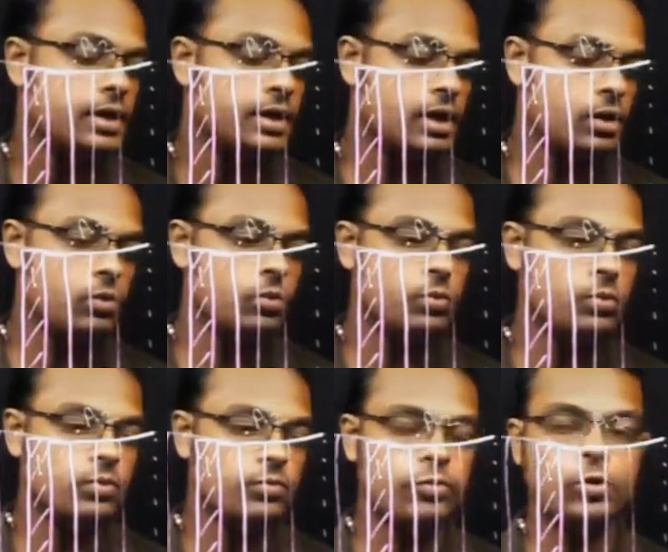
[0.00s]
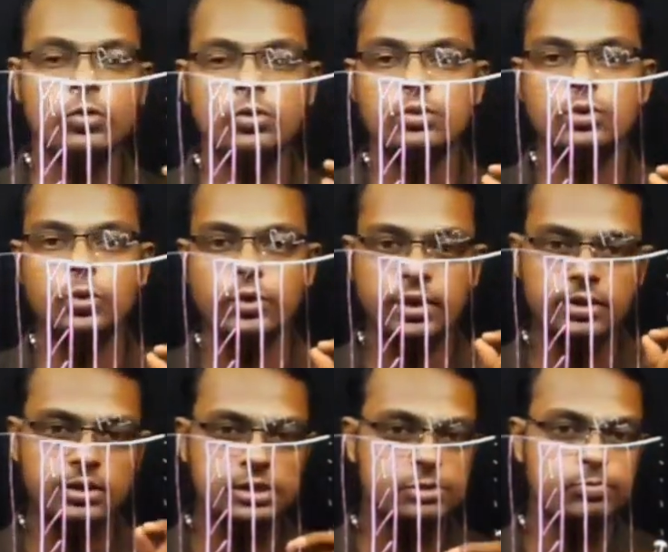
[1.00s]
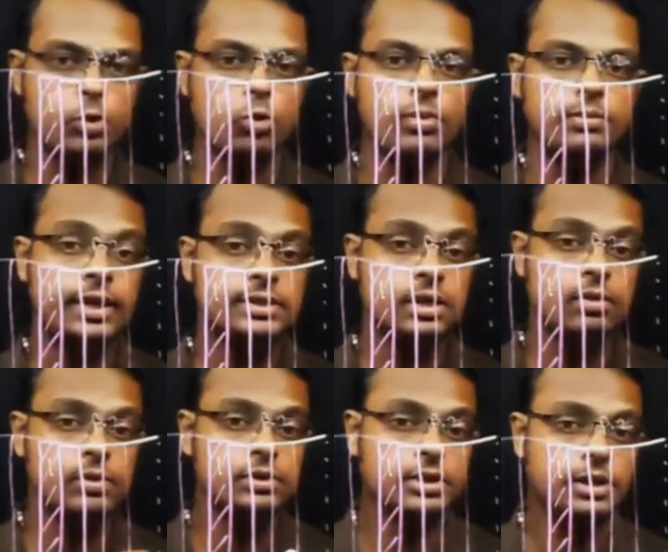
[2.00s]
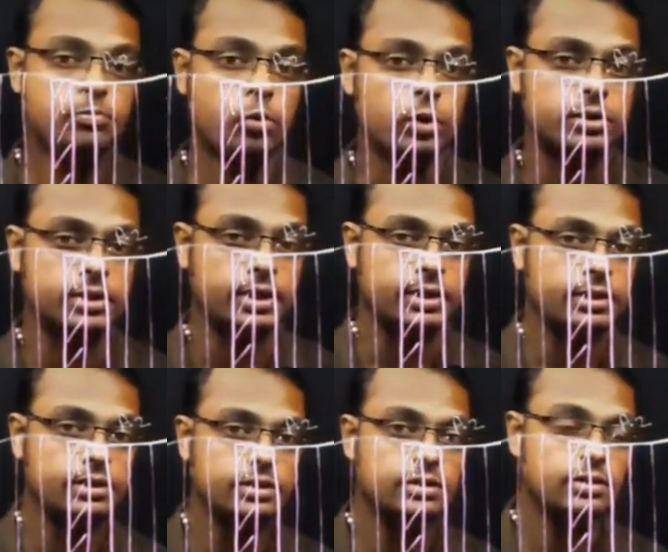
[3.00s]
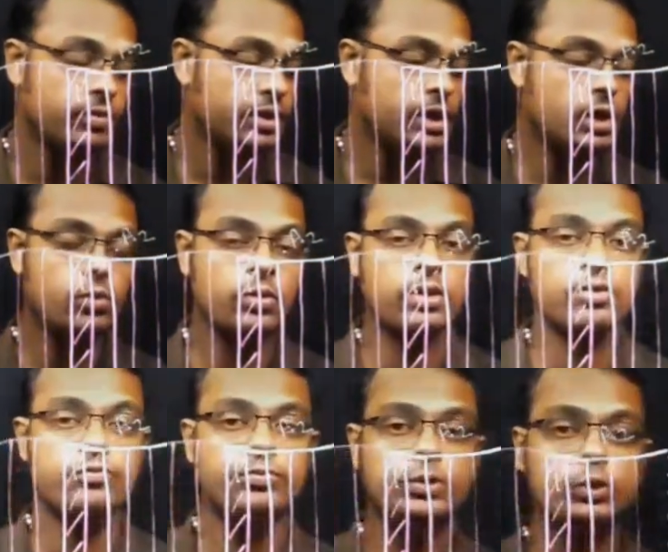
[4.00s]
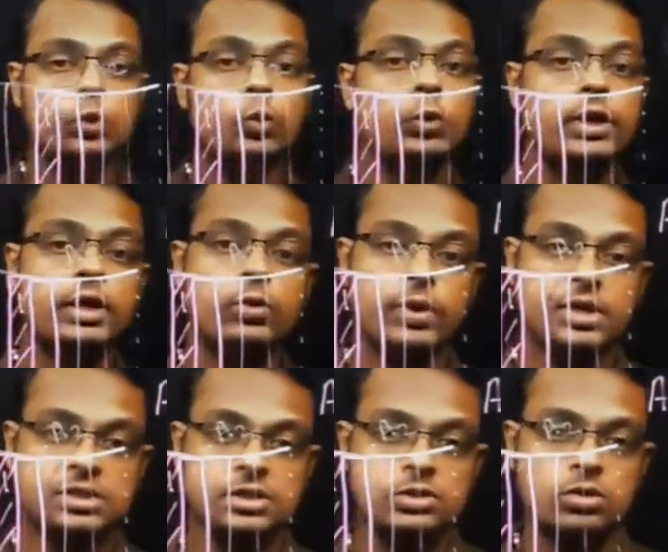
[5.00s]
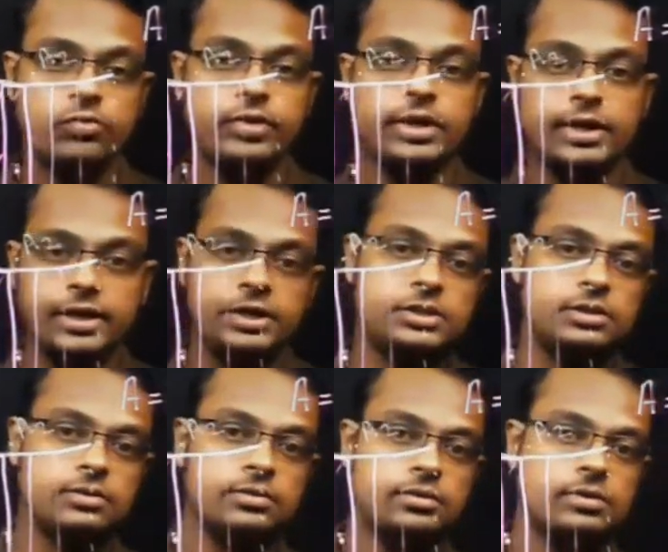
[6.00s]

Now for doing this problem, example 3.3, we require two equations of integration.